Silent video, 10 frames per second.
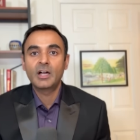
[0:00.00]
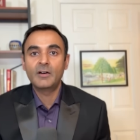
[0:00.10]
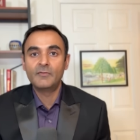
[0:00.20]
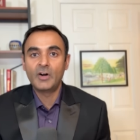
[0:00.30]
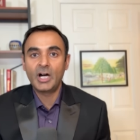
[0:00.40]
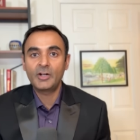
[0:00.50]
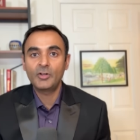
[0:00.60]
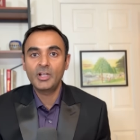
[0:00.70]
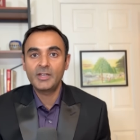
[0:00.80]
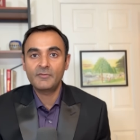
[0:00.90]
a
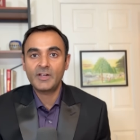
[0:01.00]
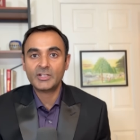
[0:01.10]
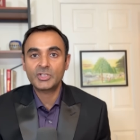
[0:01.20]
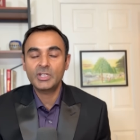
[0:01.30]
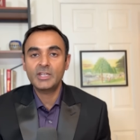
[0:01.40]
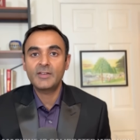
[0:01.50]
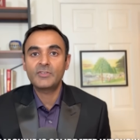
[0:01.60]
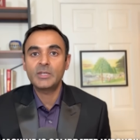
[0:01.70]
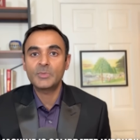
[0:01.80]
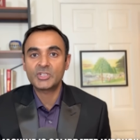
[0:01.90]
viral infection, if
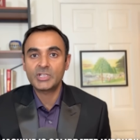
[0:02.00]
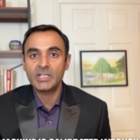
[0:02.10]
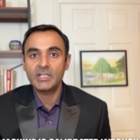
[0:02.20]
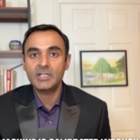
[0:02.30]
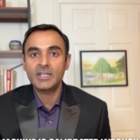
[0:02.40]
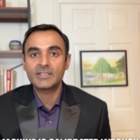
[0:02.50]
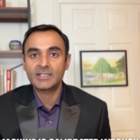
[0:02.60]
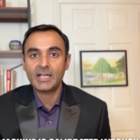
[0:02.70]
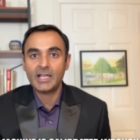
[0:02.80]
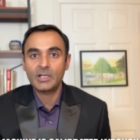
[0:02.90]
the machine is
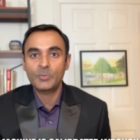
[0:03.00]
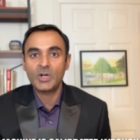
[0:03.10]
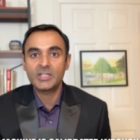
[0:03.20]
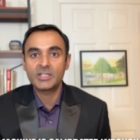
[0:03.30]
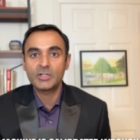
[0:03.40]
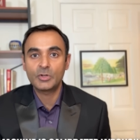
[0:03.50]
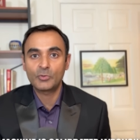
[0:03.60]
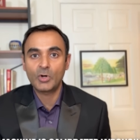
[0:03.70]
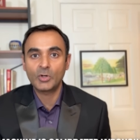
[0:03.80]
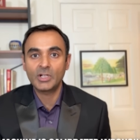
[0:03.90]
calibrated
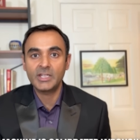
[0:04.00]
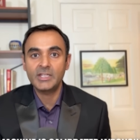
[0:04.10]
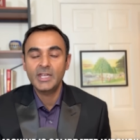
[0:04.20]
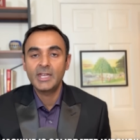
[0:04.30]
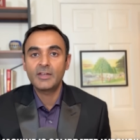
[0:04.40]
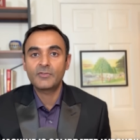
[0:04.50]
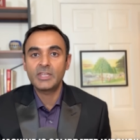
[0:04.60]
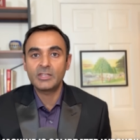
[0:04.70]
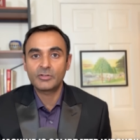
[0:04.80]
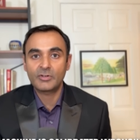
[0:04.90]
wrongly, if
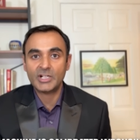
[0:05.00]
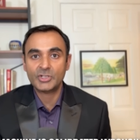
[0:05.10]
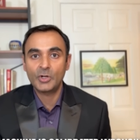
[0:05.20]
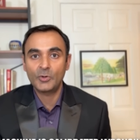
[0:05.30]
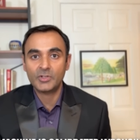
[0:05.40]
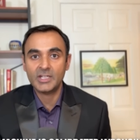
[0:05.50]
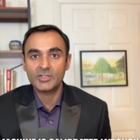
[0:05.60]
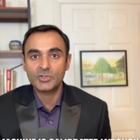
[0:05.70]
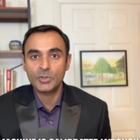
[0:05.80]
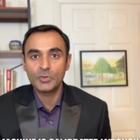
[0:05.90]
the threshold
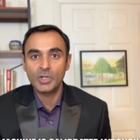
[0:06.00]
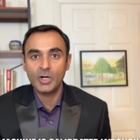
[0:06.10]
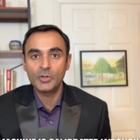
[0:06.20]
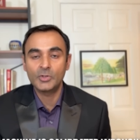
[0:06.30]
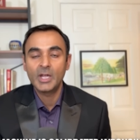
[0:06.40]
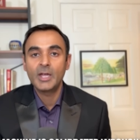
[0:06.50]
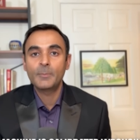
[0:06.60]
is too low,